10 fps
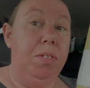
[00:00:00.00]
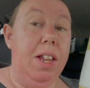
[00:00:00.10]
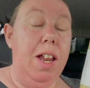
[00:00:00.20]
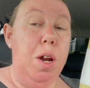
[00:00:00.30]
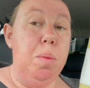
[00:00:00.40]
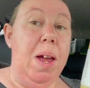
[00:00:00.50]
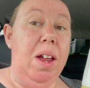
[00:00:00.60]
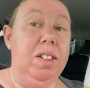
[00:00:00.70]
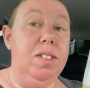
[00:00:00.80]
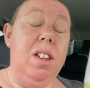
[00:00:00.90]
the yellow
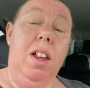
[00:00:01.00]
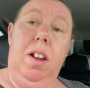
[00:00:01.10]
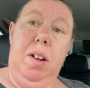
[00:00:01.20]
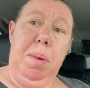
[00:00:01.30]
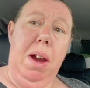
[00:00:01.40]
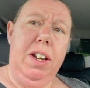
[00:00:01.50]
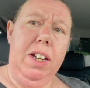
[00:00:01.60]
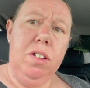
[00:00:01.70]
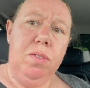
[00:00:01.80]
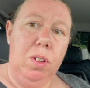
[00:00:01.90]
bags, and
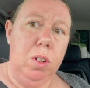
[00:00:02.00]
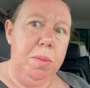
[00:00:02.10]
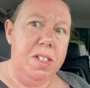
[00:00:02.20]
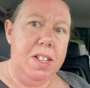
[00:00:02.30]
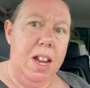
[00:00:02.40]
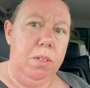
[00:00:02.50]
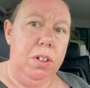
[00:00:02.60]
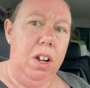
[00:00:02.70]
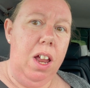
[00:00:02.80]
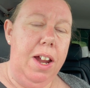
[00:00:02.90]
apparently the form is now
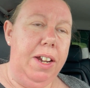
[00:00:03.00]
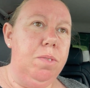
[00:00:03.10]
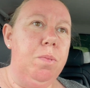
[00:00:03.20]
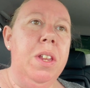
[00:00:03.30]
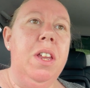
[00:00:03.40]
online.